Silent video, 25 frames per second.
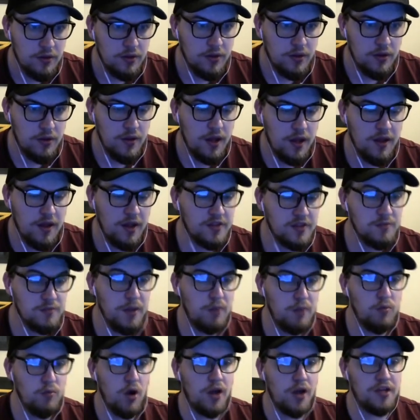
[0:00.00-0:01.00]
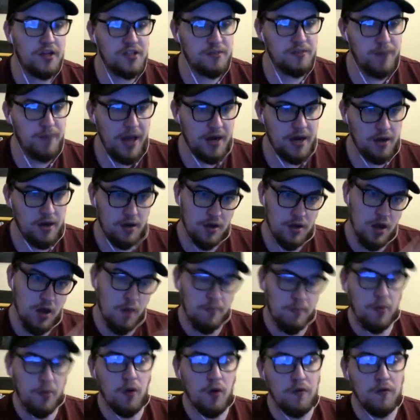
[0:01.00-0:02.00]
That's been what he spent
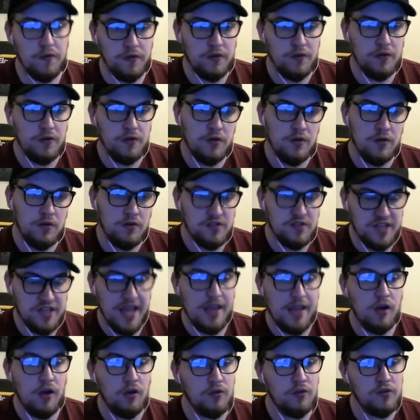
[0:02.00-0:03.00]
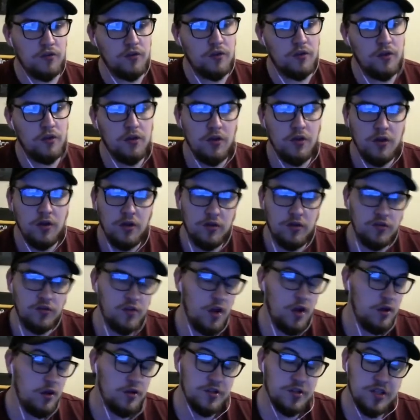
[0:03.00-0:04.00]
above sales. So
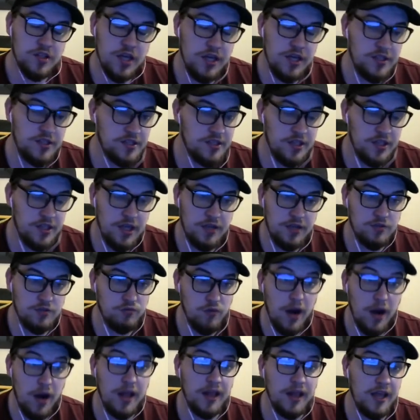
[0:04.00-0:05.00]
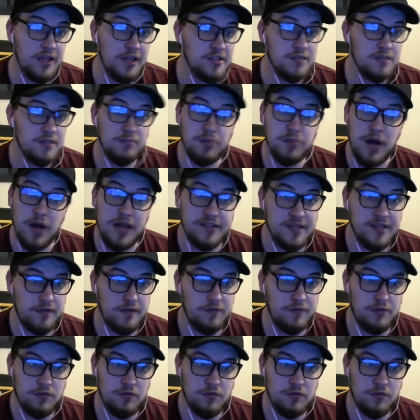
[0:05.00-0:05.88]
it really is impressive.